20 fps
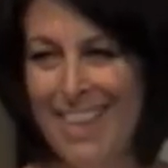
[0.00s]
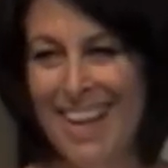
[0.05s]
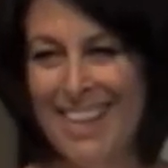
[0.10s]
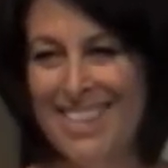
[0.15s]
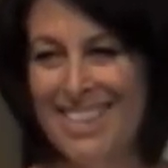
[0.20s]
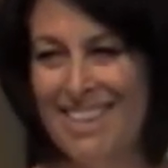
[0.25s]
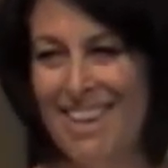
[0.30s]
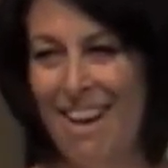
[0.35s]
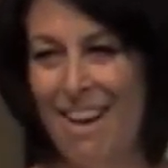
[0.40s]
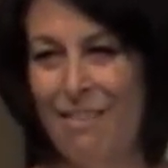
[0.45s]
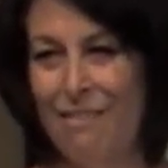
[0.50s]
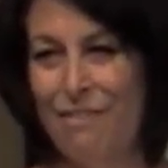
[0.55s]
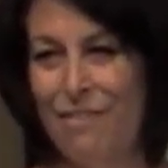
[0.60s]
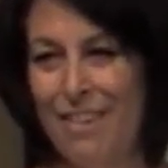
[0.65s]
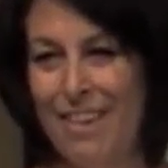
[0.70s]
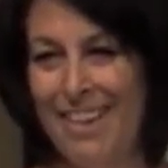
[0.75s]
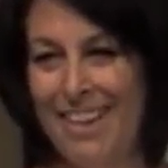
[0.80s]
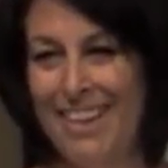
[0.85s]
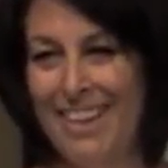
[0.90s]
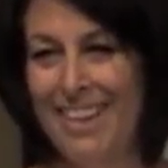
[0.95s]
That's not
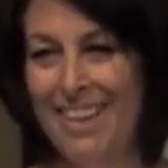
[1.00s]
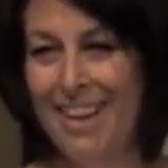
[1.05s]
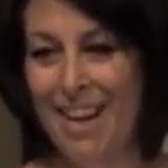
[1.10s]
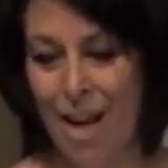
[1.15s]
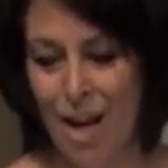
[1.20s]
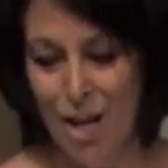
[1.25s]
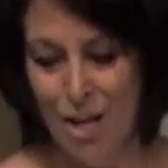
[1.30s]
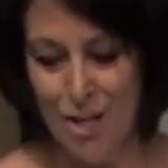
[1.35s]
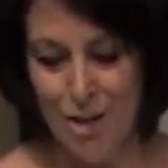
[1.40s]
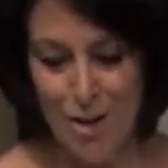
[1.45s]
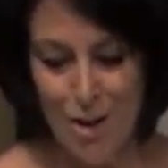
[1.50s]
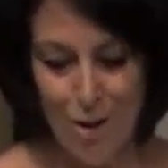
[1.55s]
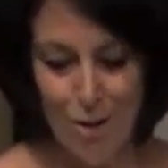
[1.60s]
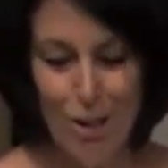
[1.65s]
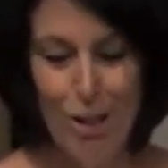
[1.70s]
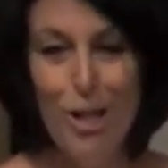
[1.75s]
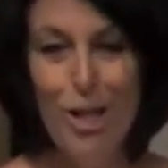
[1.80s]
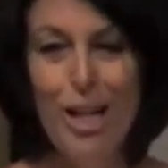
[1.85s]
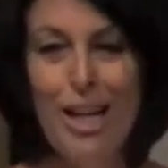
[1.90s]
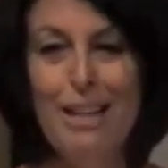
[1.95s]
fun. You know,
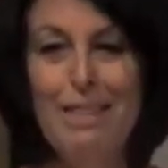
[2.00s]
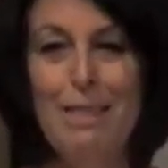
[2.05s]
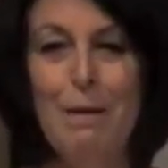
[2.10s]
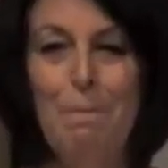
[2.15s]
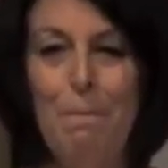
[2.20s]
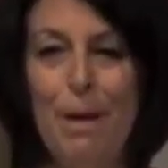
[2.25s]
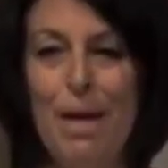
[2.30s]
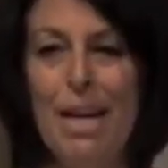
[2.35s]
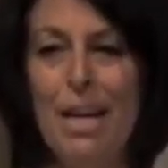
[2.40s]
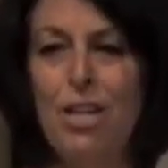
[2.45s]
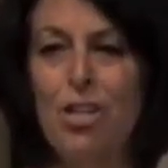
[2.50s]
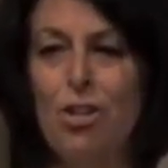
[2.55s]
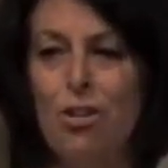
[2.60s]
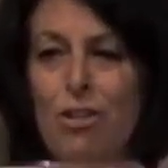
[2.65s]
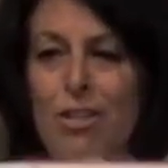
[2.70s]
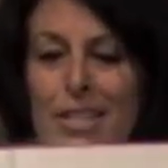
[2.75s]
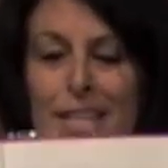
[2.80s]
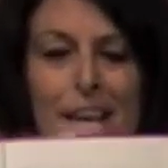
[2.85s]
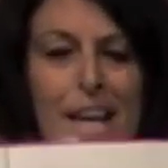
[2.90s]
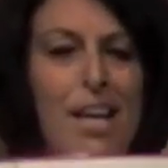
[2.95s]
look at the picture
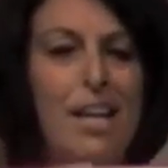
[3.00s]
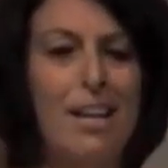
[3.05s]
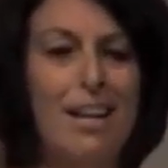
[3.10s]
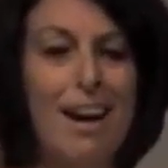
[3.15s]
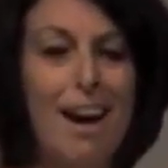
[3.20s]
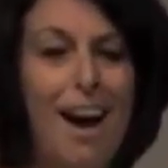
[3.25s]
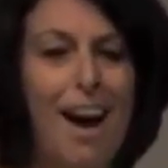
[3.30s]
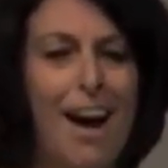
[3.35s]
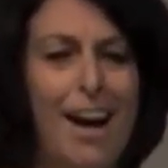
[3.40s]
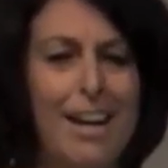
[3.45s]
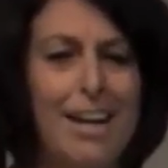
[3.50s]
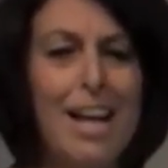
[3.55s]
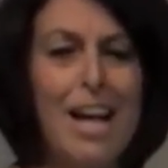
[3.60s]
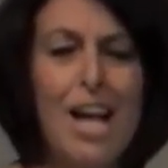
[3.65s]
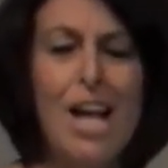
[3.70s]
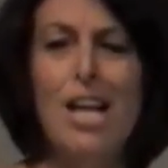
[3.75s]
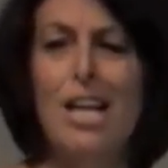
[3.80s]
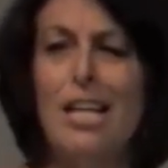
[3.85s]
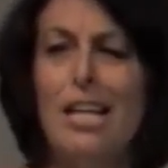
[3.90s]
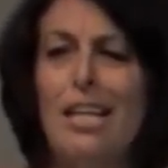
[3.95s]
and say, God
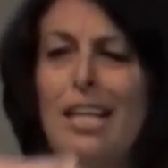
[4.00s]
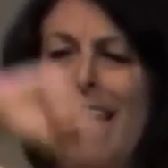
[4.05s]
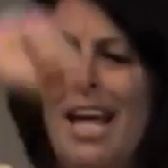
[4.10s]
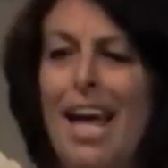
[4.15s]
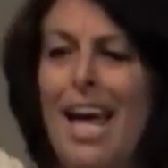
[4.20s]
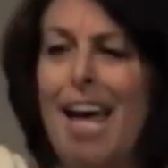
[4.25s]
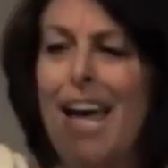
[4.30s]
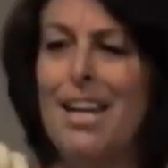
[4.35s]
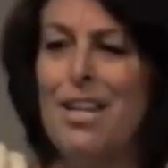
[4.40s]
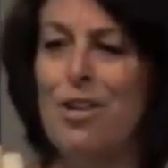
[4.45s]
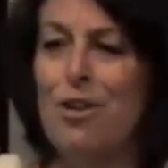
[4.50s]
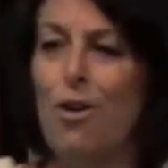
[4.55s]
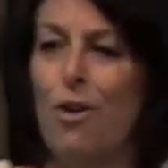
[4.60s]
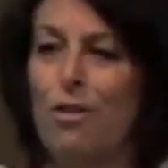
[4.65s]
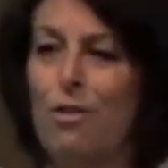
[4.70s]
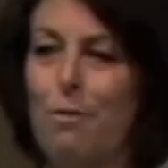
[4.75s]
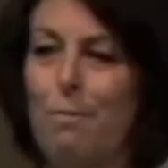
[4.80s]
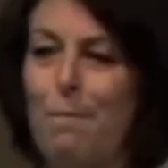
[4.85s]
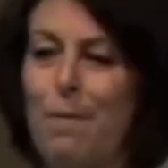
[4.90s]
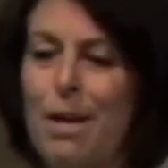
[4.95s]
led, you know,
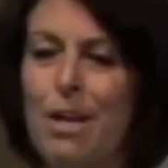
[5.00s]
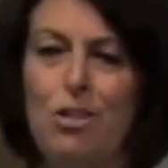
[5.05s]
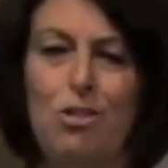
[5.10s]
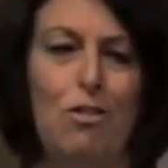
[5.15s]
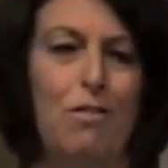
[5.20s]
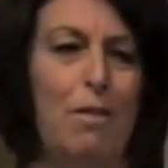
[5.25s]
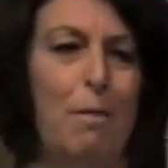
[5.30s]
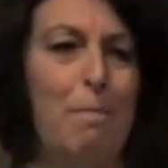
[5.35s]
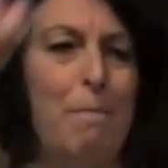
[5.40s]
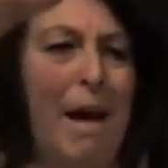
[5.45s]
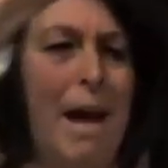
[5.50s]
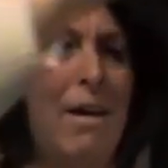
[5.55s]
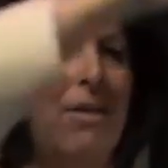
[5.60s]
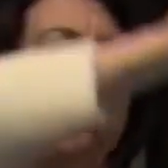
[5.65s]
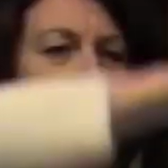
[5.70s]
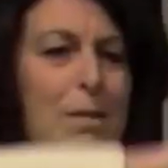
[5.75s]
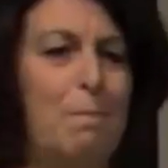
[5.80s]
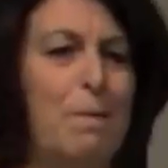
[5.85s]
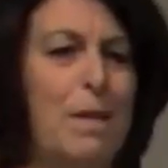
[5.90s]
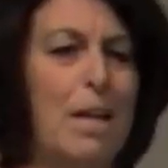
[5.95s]
and the picture of the
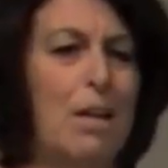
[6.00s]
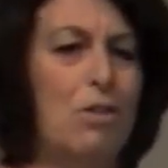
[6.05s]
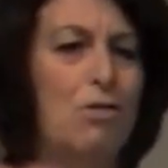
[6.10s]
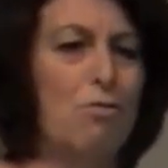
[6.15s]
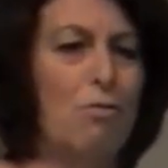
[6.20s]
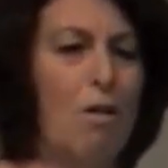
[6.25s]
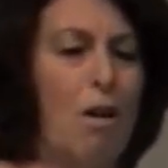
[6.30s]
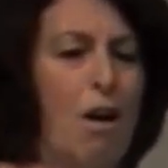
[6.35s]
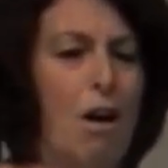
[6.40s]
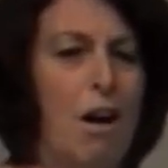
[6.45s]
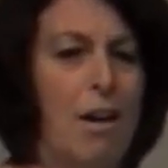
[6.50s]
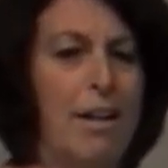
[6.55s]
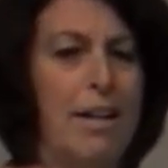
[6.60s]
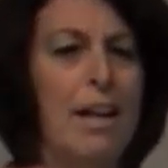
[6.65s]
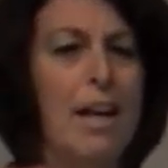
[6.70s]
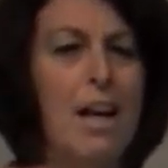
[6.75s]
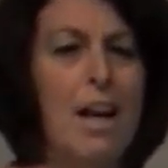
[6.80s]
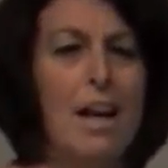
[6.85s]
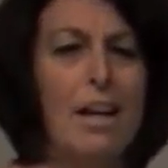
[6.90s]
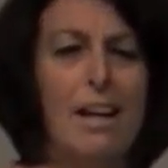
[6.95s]
mountain is being drawn,
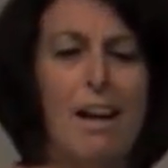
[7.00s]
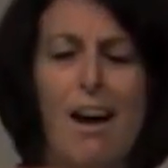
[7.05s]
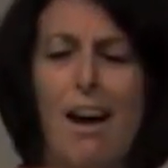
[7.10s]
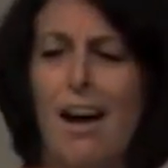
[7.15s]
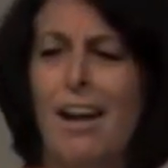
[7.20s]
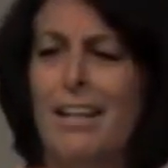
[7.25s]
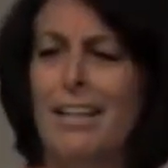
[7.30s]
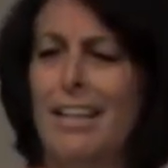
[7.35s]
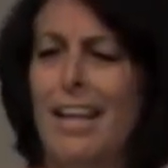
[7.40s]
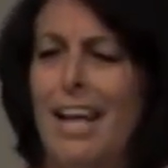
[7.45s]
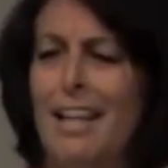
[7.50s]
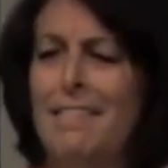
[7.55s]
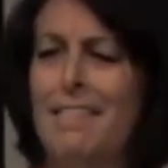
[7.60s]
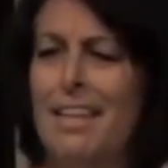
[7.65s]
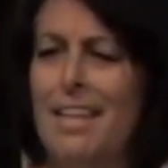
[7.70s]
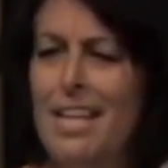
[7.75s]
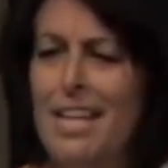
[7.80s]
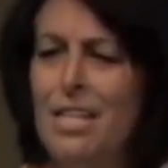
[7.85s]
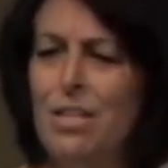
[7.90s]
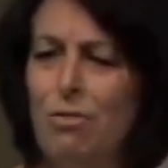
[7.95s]
and God led
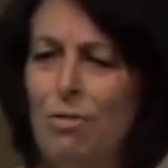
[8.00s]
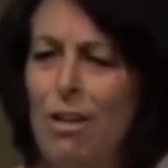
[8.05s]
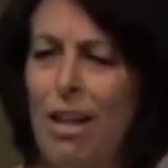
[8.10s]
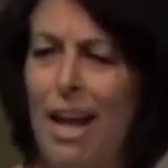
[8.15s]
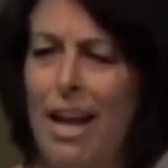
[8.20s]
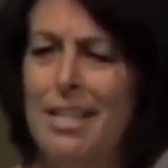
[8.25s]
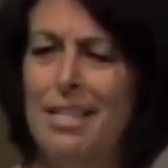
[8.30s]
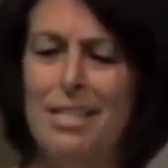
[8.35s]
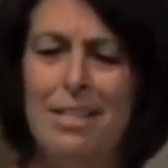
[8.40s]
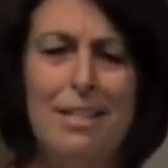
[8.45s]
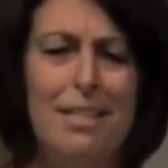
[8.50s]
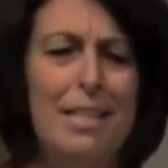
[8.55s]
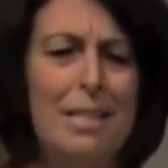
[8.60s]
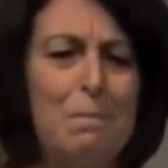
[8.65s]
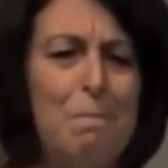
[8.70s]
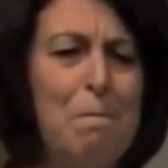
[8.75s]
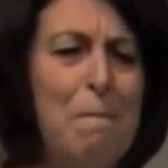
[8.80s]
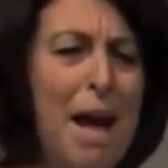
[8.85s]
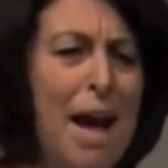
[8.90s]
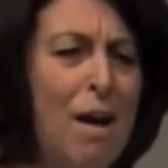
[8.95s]
the Israelites to
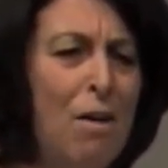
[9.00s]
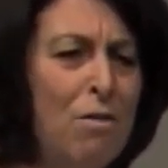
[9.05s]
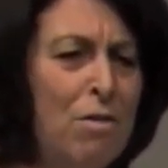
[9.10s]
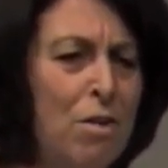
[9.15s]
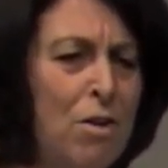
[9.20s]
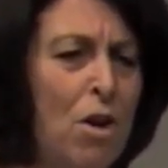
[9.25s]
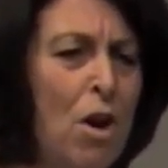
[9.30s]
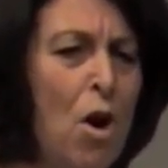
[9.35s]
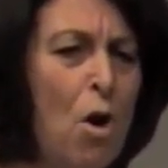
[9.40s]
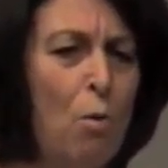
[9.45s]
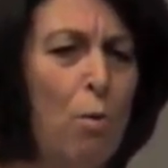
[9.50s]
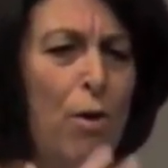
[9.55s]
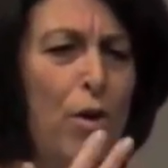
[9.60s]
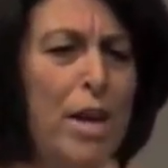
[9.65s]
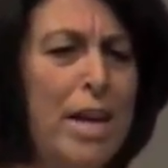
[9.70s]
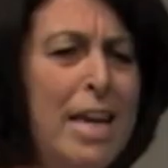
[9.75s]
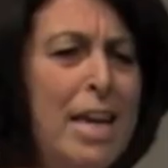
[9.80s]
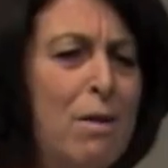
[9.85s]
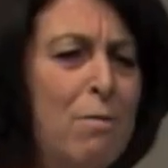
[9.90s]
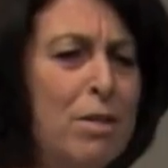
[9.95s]
this mountain where
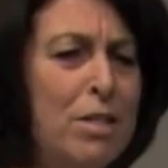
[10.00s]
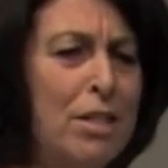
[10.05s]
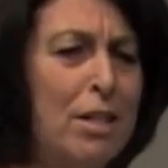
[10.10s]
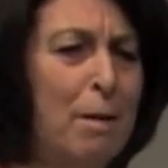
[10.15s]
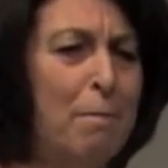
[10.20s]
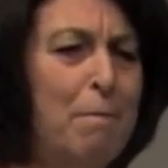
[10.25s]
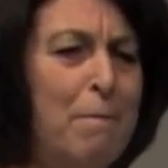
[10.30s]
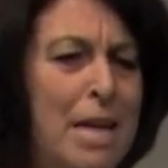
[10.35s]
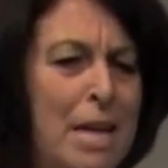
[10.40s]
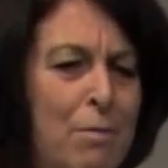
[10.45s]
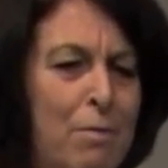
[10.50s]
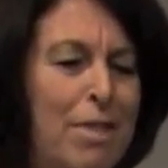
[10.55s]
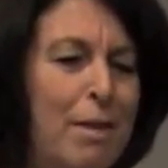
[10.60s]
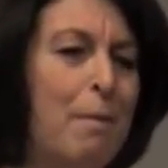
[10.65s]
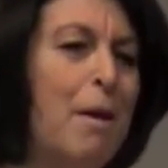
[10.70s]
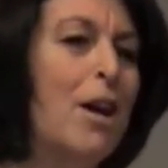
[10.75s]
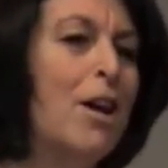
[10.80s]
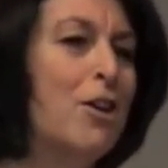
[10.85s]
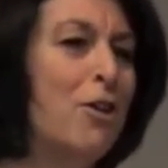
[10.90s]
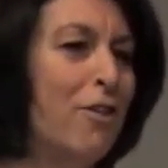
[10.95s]
He was going to meet with
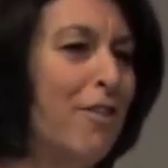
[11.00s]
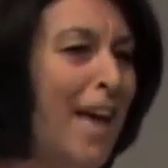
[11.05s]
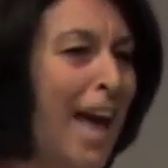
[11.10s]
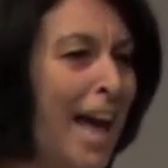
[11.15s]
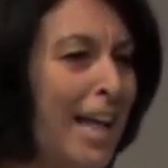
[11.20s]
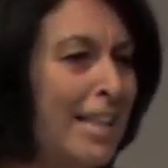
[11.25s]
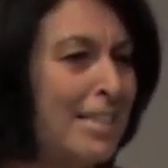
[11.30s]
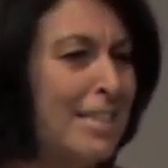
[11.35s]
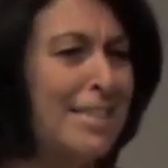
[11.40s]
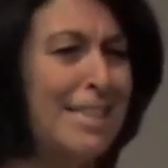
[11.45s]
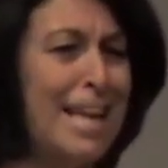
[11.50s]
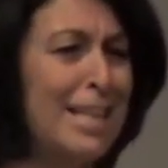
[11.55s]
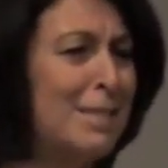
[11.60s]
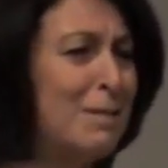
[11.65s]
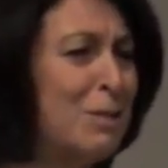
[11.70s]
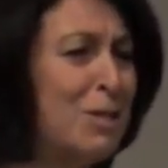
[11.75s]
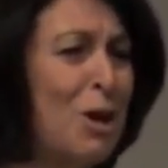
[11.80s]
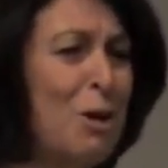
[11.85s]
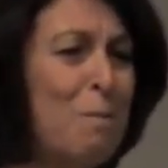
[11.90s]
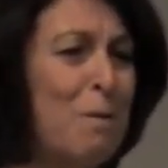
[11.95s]
them. You know, that's
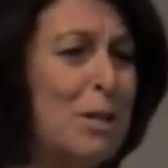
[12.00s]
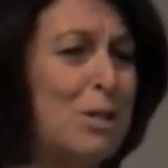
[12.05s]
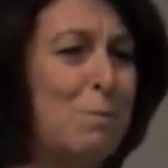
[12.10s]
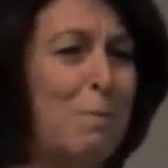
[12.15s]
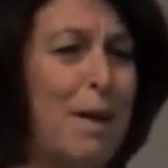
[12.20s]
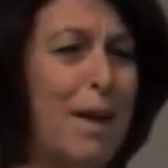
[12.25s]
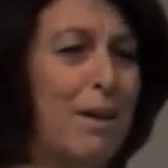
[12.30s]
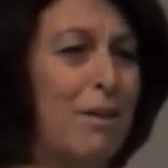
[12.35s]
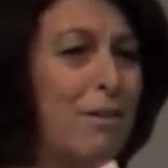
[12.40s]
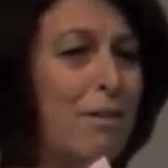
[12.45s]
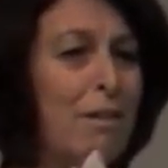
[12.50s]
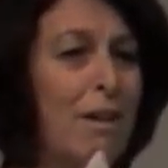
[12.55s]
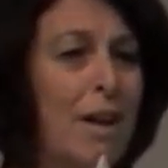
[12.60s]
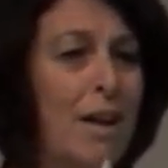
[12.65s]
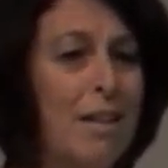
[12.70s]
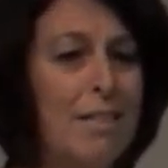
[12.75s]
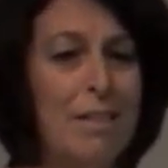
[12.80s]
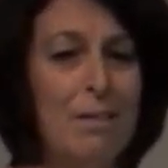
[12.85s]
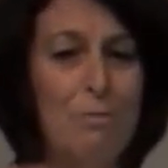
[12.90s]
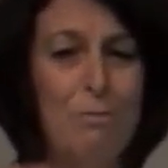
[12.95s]
so much better
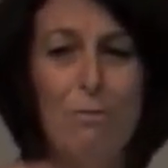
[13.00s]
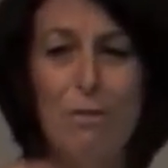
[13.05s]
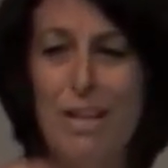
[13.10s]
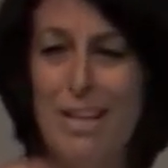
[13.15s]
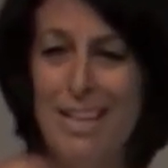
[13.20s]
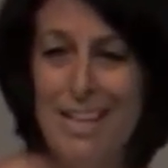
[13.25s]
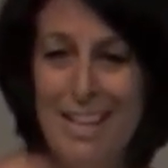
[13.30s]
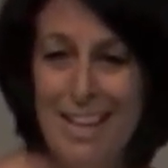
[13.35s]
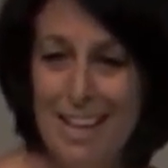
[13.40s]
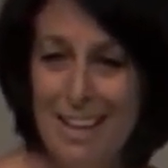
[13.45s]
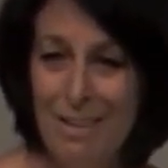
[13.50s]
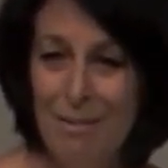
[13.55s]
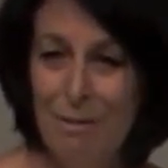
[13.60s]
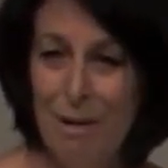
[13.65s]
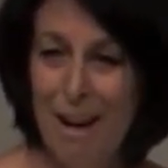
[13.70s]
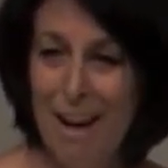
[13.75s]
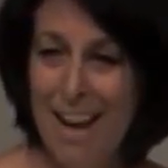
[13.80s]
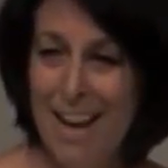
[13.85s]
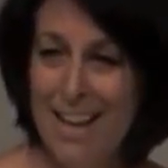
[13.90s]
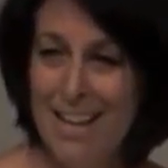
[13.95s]
than reading,
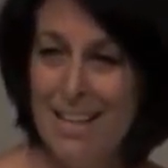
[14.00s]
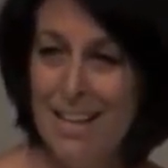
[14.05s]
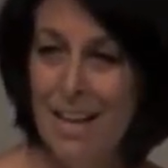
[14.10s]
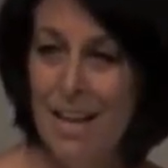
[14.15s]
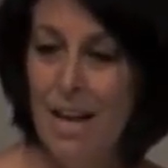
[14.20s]
right?